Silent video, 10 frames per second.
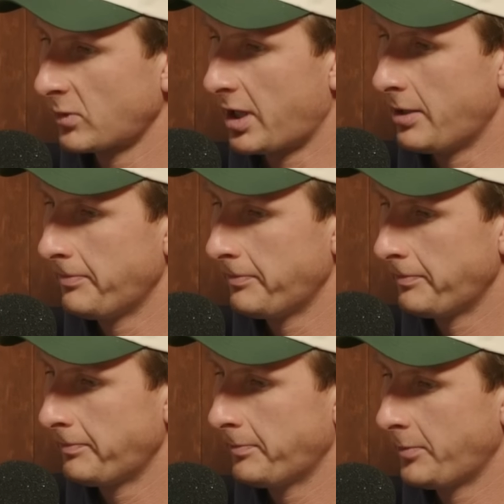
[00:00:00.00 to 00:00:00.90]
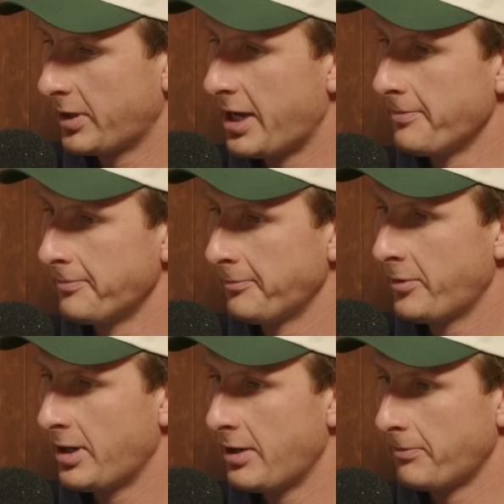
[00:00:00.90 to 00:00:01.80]
Okay. Okay.
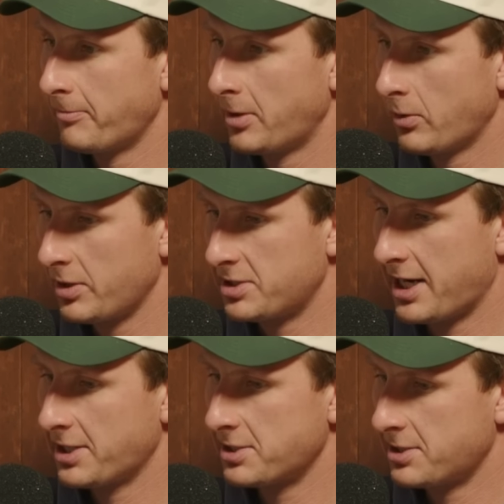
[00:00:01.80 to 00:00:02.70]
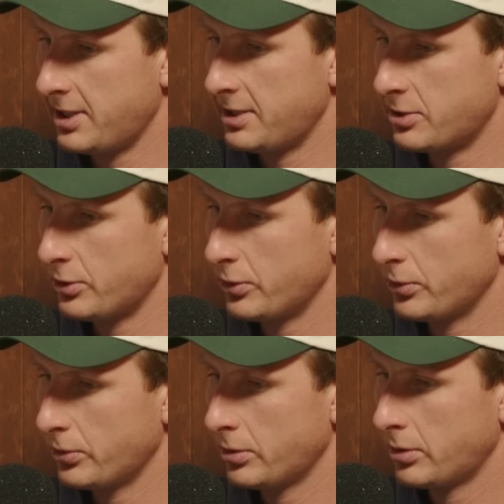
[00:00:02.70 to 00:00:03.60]
Fair enough. Which and takes us then
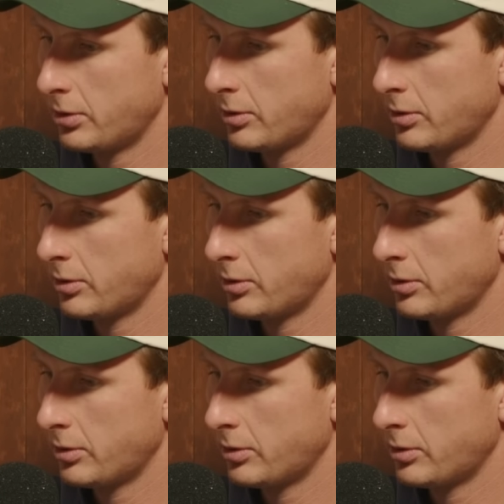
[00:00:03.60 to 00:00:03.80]
to Freo.